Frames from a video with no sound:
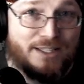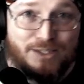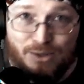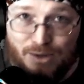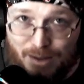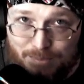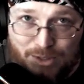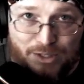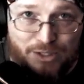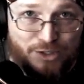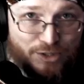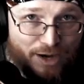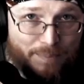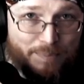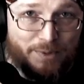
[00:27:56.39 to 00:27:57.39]
So I'm going to
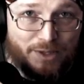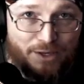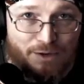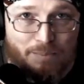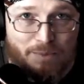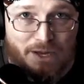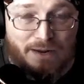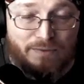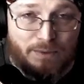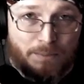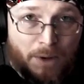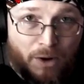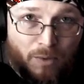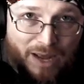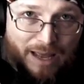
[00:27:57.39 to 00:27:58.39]
drop a little bit of a
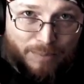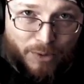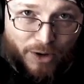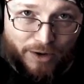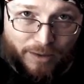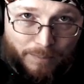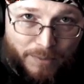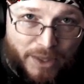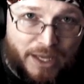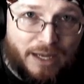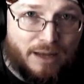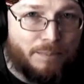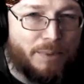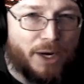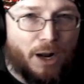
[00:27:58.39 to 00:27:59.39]
Moab on them,
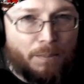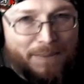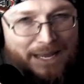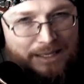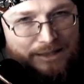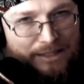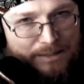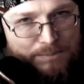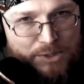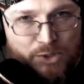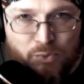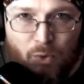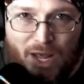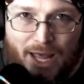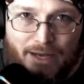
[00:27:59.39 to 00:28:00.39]
but I'll make them
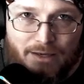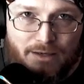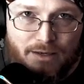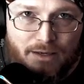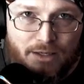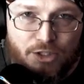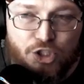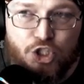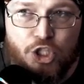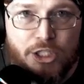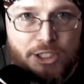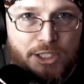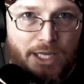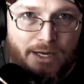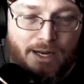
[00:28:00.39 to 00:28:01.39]
sweat
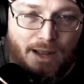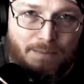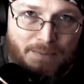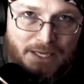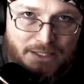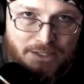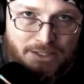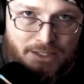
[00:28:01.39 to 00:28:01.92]
just like I made